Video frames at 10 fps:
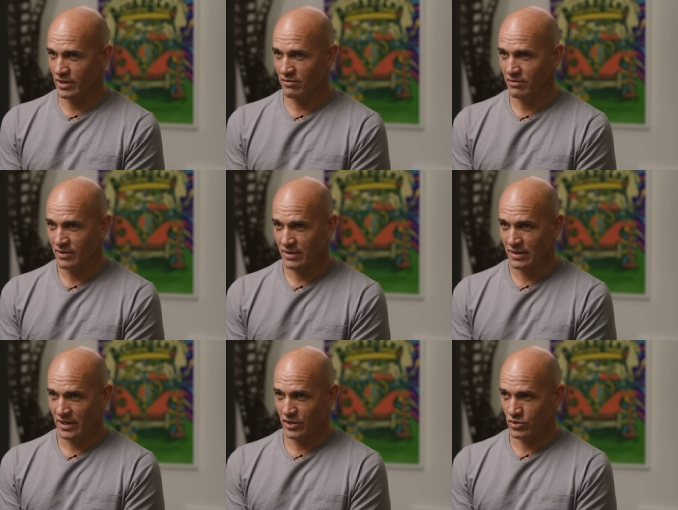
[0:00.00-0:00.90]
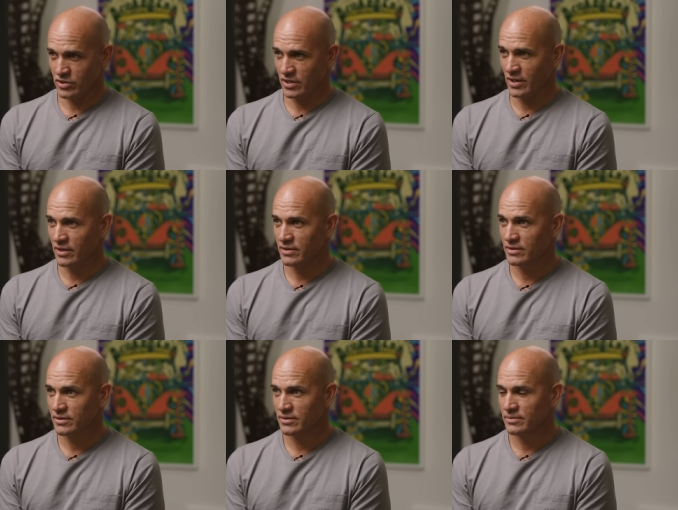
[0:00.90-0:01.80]
and interesting.
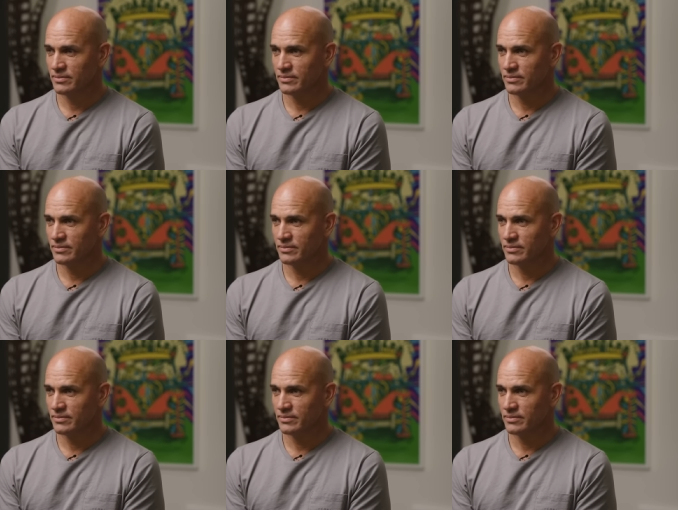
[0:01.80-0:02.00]
Yeah.